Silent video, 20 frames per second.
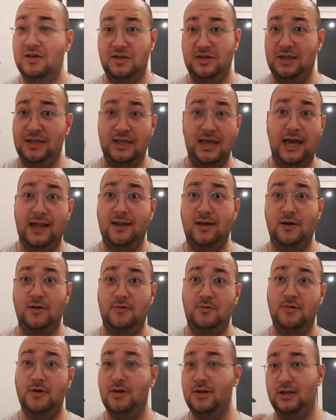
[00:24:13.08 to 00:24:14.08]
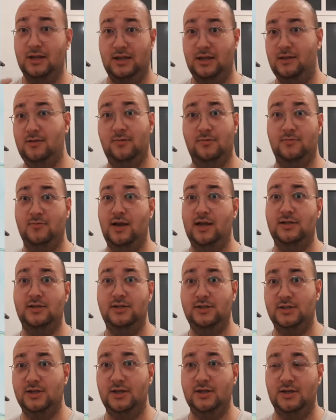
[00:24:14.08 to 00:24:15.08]
yellow, little red
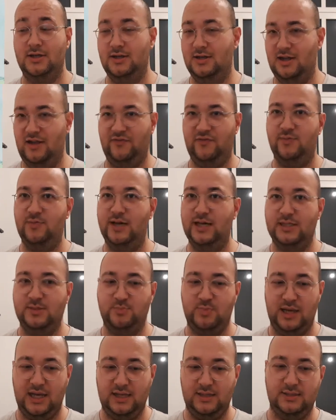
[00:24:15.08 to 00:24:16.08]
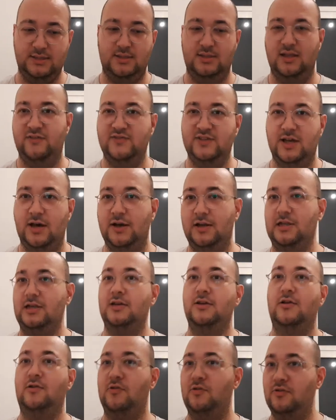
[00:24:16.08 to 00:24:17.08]
shirt, never wears pants, loves
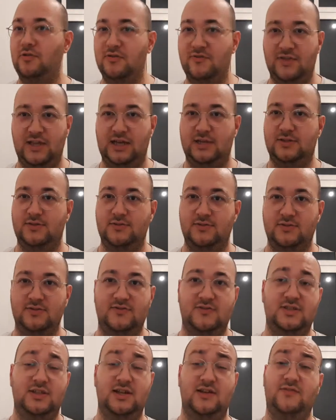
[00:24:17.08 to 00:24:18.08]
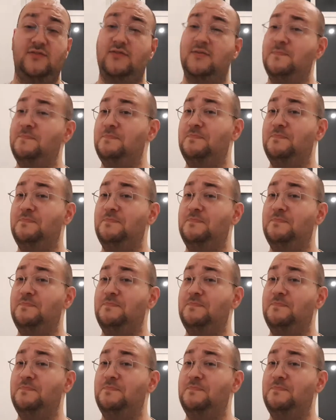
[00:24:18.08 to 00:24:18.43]
honey, all of that sort of stuff.